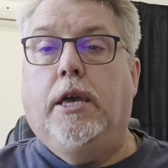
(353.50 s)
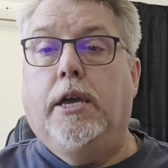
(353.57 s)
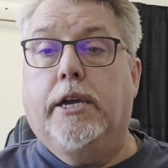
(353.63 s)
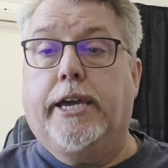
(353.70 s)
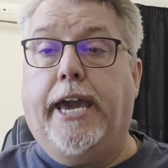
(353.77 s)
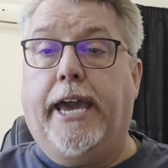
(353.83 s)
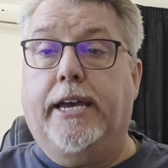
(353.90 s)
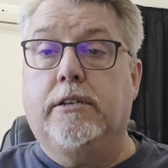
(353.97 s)

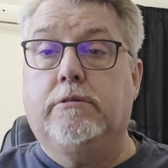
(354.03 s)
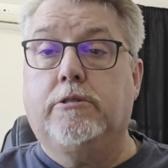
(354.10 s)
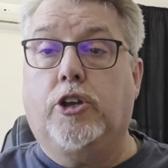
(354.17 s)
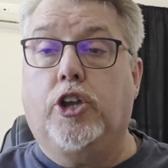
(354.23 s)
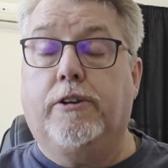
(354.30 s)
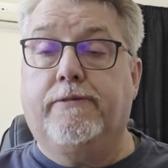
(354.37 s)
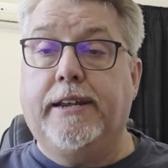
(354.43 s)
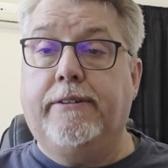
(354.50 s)
Okay, so
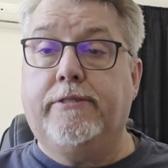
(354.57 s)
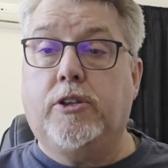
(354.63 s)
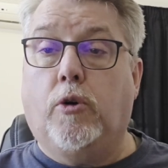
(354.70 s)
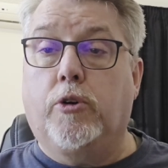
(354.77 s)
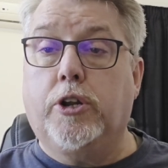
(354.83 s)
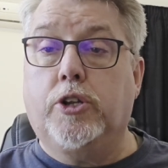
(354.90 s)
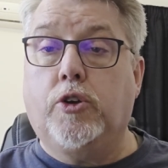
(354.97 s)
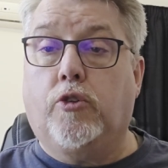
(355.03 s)
you've left the
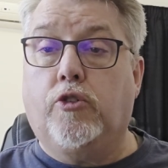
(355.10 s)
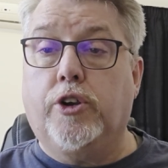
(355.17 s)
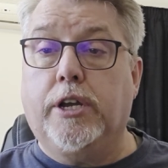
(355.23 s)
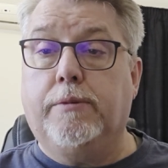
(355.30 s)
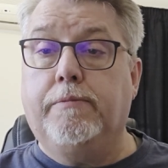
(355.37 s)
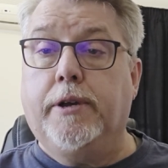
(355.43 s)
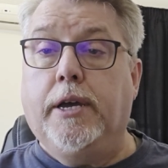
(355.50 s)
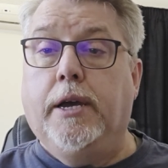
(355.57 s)

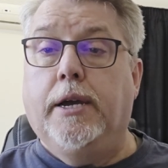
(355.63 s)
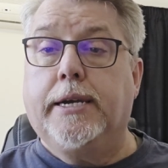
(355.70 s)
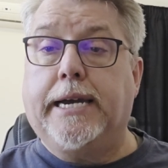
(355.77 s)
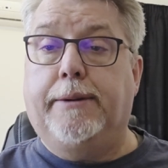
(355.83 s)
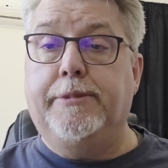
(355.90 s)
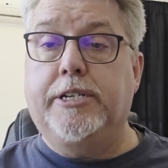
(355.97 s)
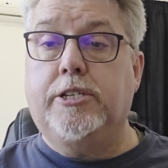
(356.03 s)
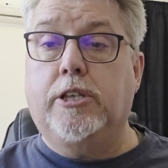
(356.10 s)
auditorium,
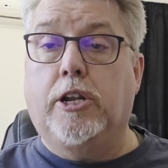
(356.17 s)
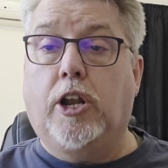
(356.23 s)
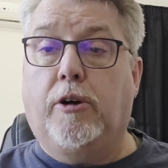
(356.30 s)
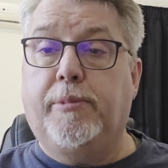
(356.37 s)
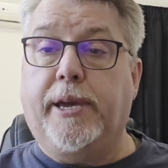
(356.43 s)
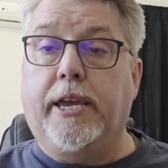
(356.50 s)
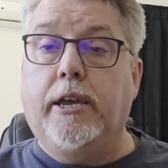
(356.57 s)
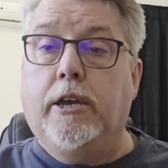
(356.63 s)
come into the
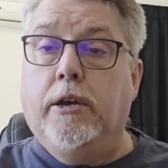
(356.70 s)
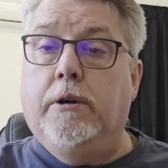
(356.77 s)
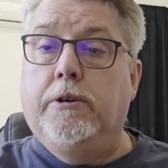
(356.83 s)
lobby,